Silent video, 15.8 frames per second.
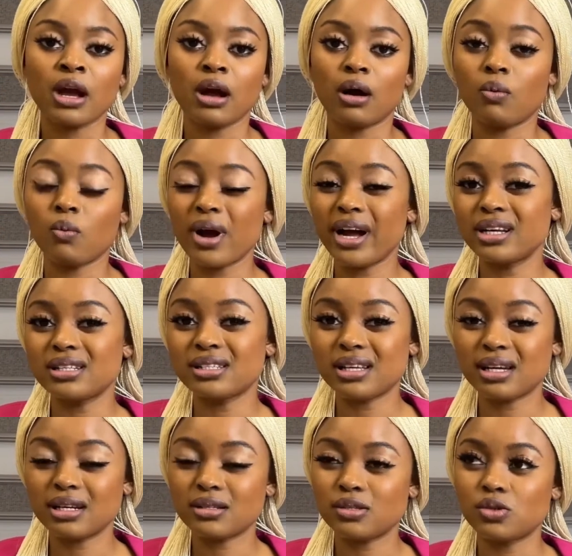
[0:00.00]
and why I
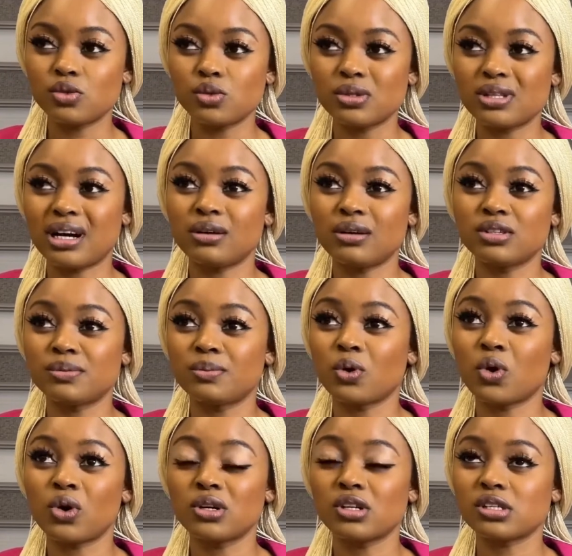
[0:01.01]
decided to do that is
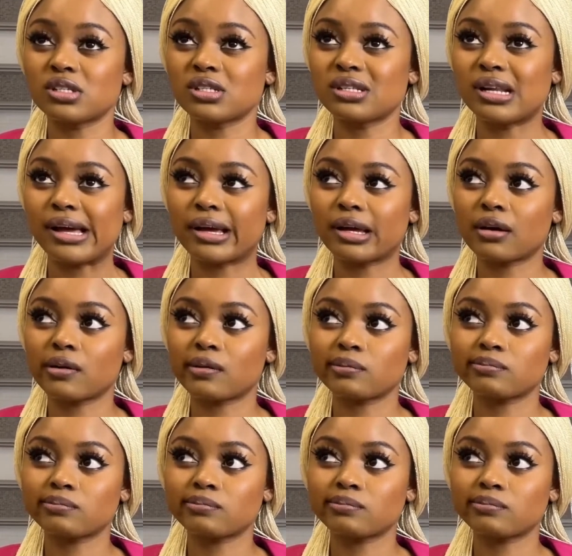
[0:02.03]
because like